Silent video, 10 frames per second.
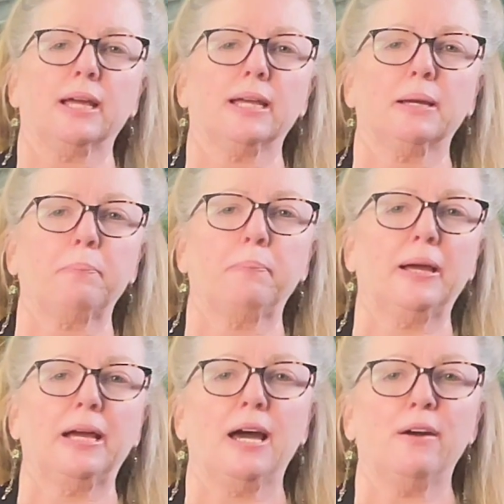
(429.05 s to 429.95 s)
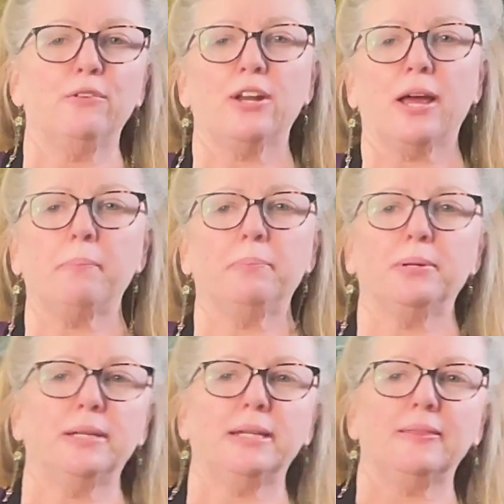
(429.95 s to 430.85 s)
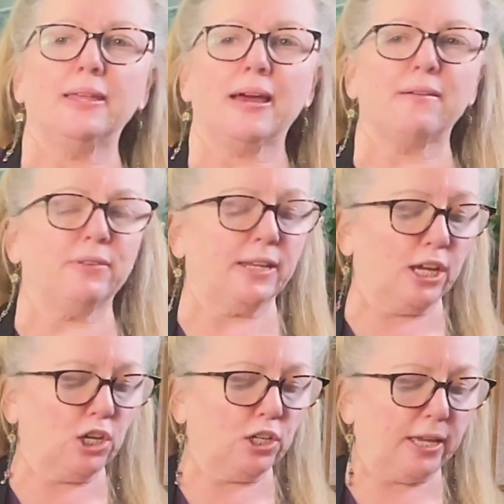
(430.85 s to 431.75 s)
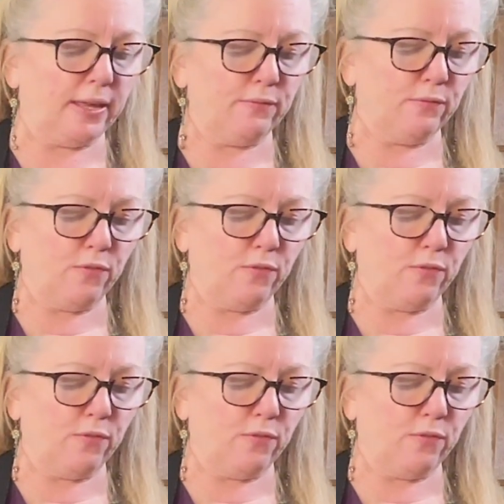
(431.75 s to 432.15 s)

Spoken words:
to cover it up and put it in the oven and cook it